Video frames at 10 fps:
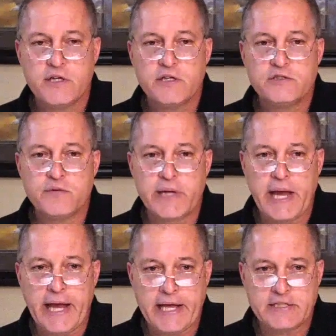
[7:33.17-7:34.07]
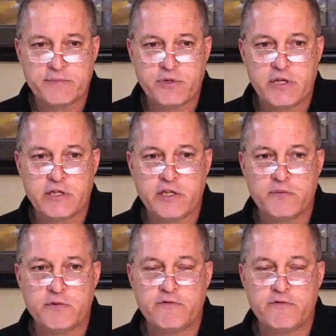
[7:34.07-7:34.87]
So he had to put on human